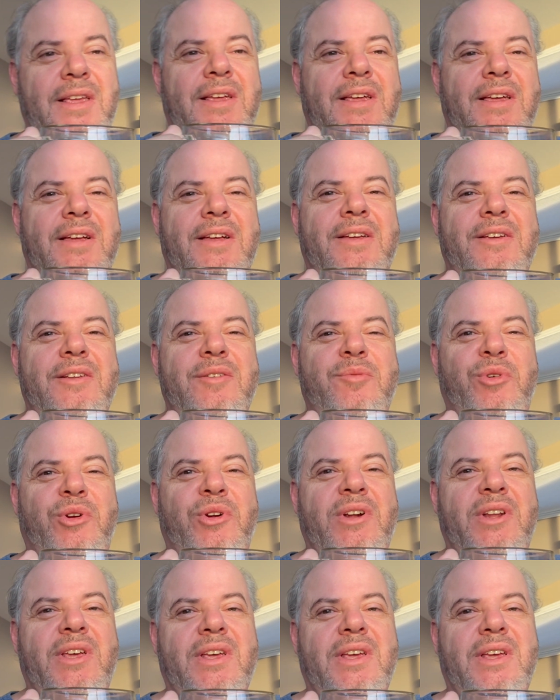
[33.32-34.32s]
Good
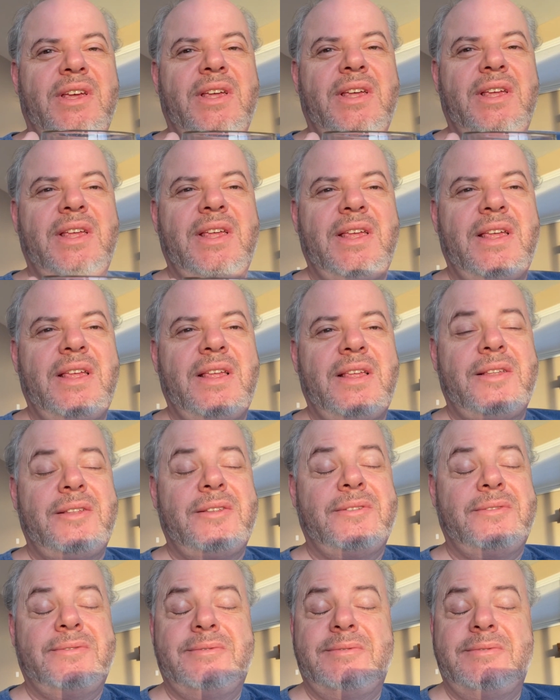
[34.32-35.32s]
morning.
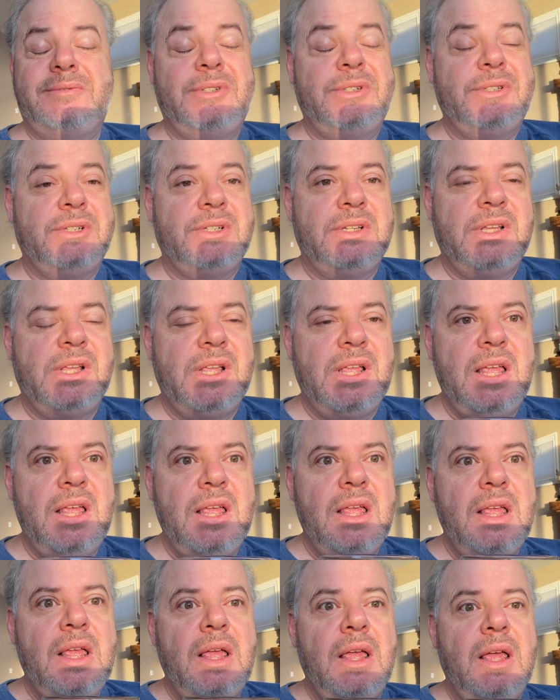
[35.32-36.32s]
Woo.
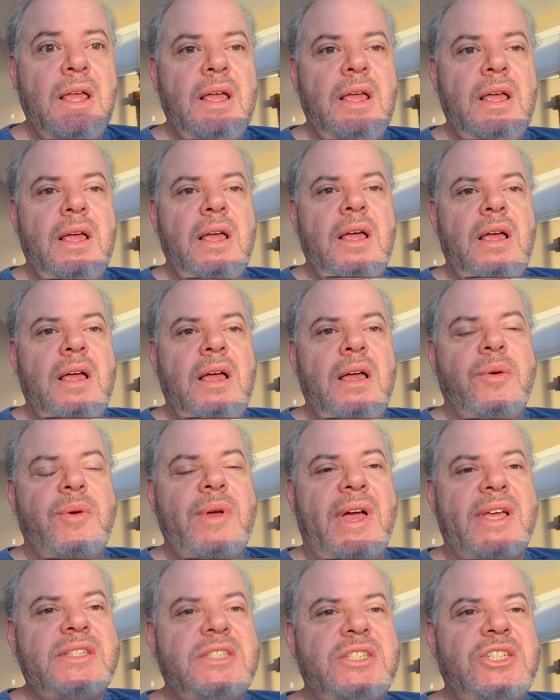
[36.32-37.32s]

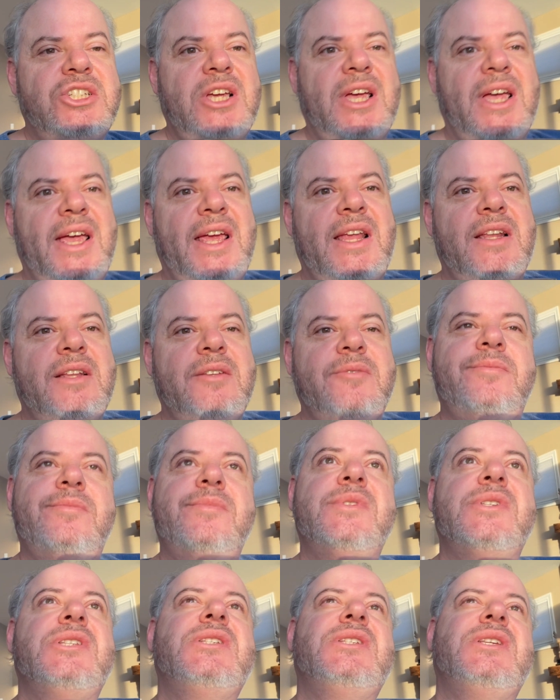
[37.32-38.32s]
Rise and shine.
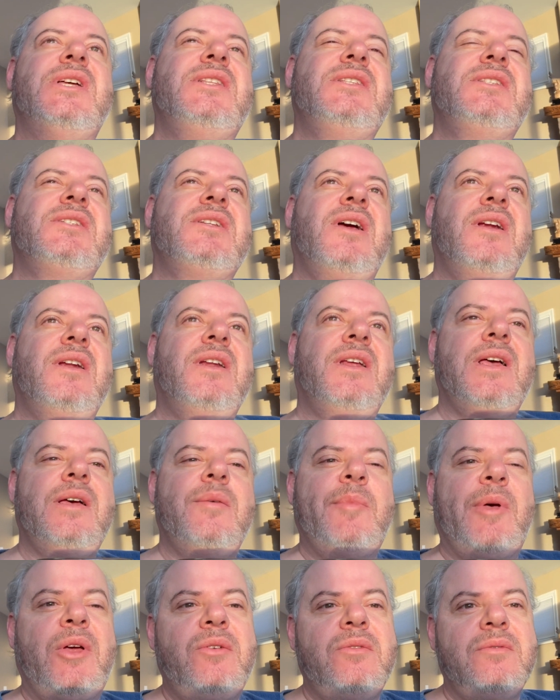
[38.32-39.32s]
Sun's starting to come
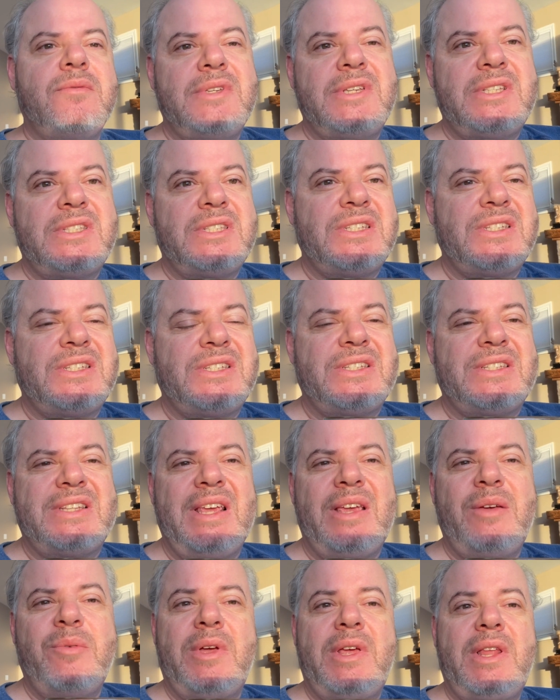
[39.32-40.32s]
out. It's day
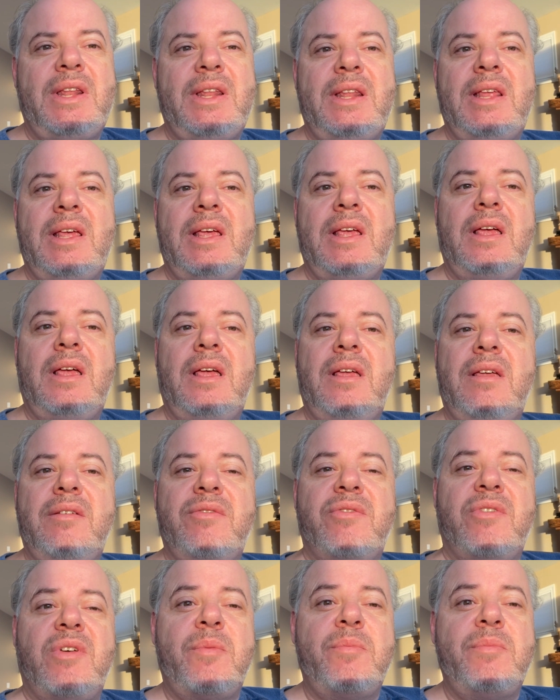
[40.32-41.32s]
one
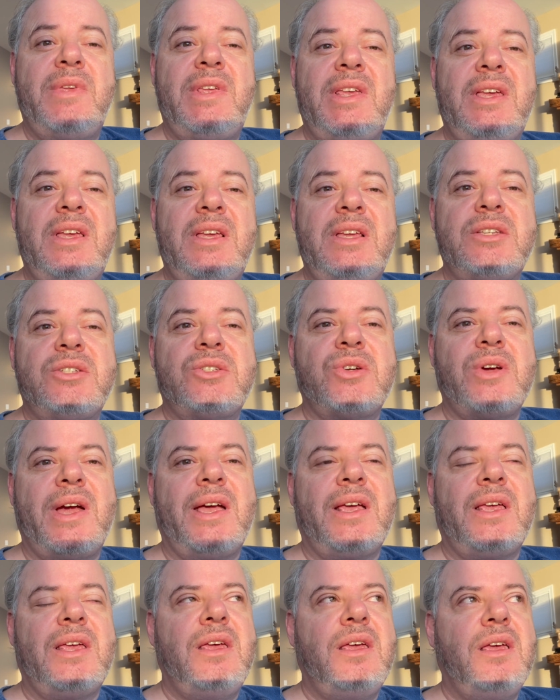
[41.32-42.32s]
of me
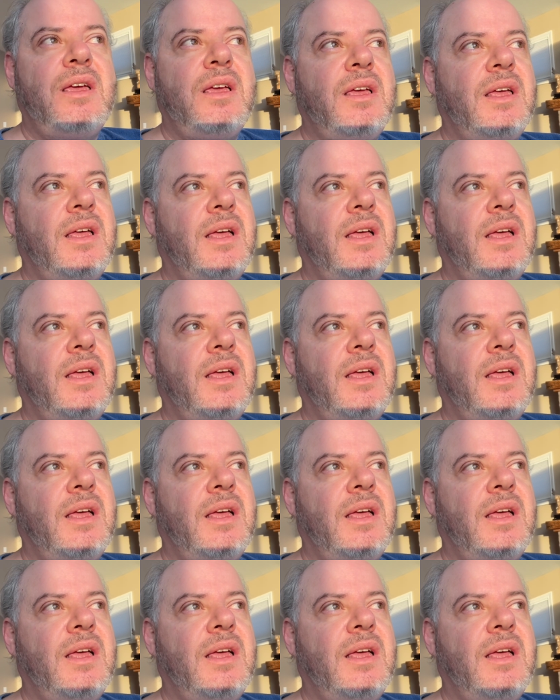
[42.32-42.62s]
tracking